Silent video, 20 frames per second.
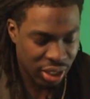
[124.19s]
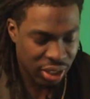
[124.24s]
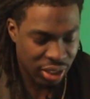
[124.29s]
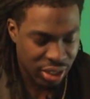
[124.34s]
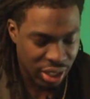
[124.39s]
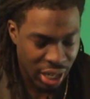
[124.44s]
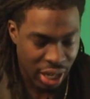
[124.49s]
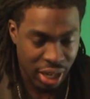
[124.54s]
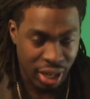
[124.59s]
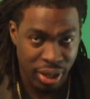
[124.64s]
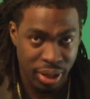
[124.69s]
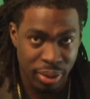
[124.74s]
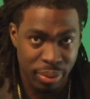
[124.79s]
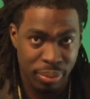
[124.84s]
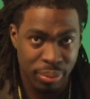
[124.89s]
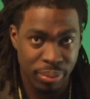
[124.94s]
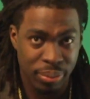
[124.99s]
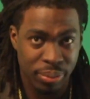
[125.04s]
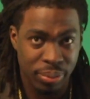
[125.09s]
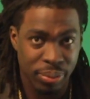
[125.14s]
Damn,
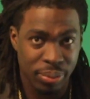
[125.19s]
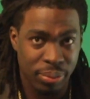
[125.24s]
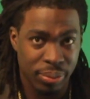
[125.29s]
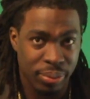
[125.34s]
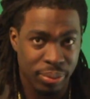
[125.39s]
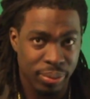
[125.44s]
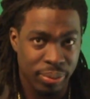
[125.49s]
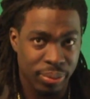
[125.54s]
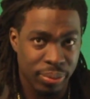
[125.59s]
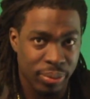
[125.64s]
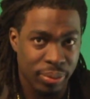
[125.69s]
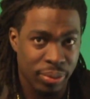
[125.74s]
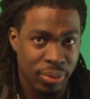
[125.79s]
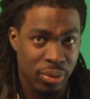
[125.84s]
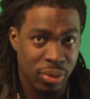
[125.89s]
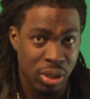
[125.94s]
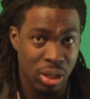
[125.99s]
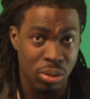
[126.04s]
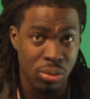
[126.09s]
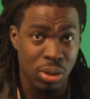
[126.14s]

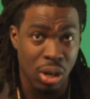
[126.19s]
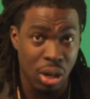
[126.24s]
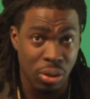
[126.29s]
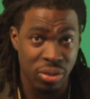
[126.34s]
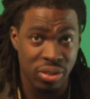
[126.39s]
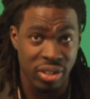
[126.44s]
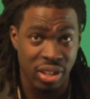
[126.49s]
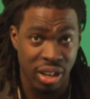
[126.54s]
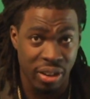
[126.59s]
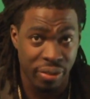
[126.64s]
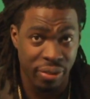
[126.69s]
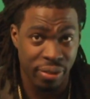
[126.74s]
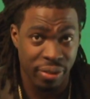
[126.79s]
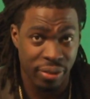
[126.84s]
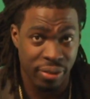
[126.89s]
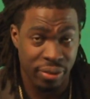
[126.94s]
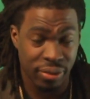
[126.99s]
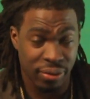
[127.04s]
you know stuff.